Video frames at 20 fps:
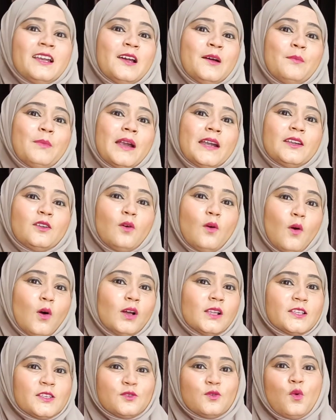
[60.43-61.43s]
but
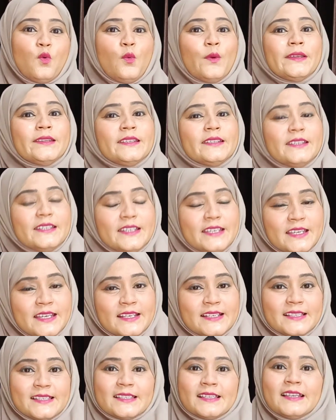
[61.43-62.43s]
also with
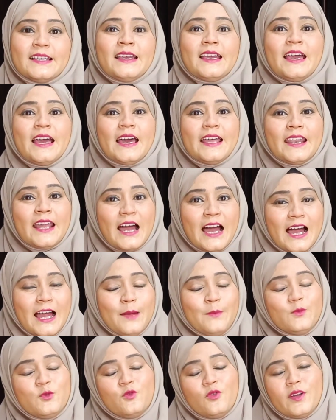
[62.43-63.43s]
ease. And I
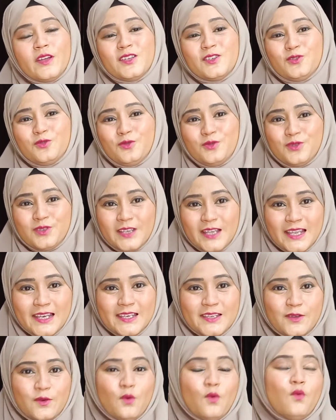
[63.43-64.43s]
am going to tell
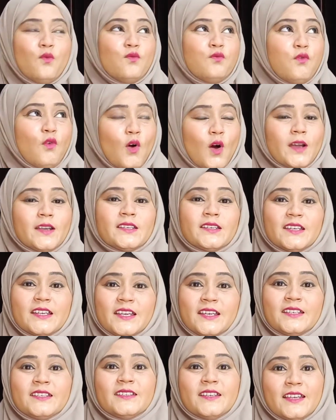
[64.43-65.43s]
you what
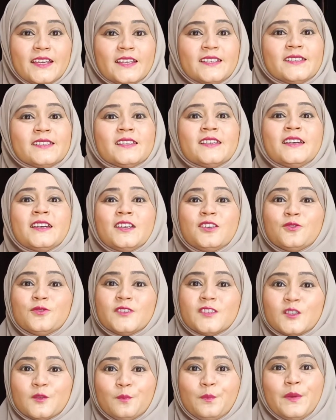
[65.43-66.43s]
it is to
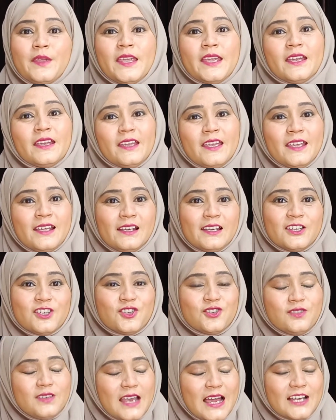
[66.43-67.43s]
speak
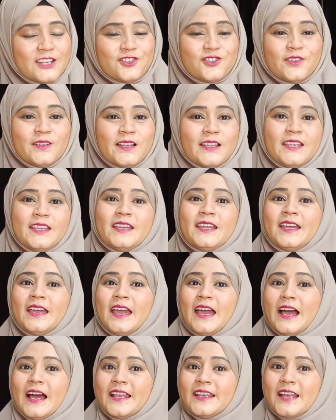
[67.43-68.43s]
English naturally
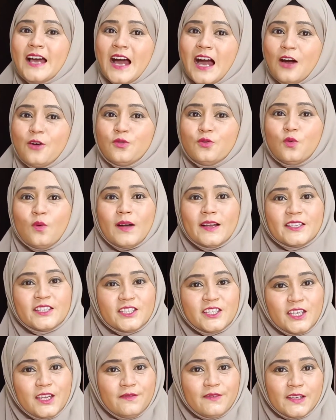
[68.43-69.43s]
and how to
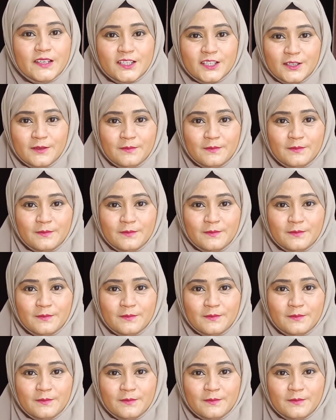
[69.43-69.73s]
achieve it.